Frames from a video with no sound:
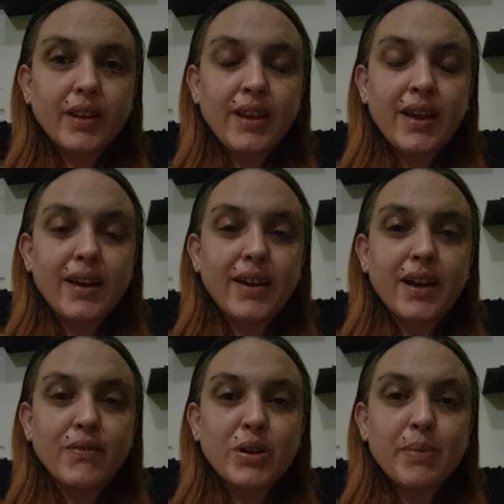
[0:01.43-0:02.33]
Hey
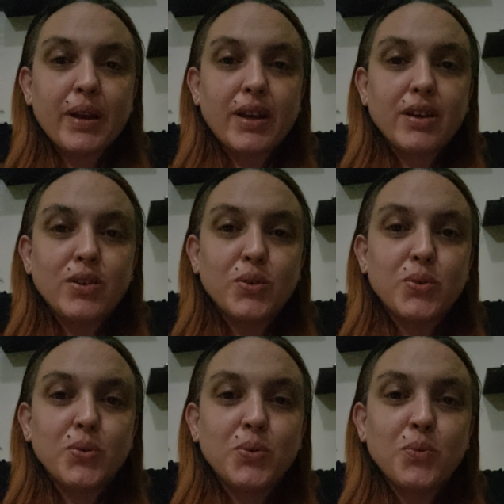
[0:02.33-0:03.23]
everybody
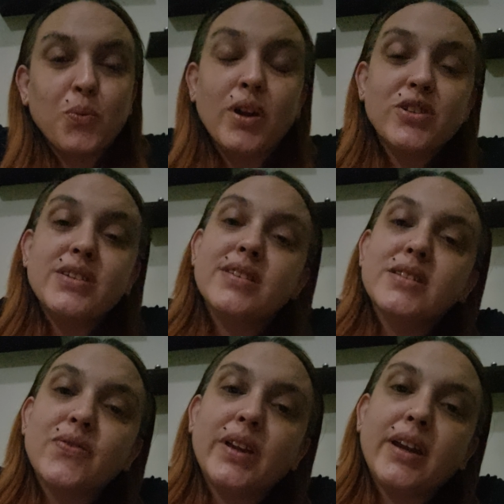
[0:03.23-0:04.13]
who watches
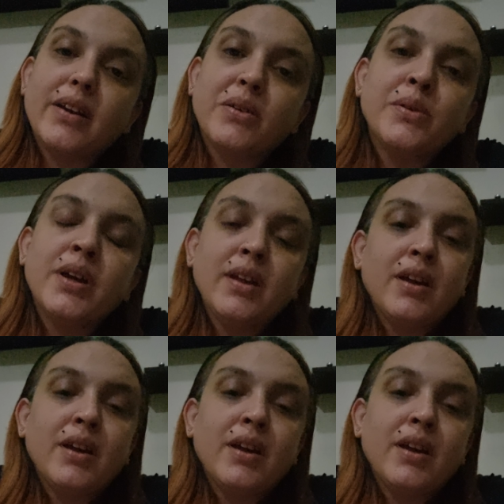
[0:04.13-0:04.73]
this video,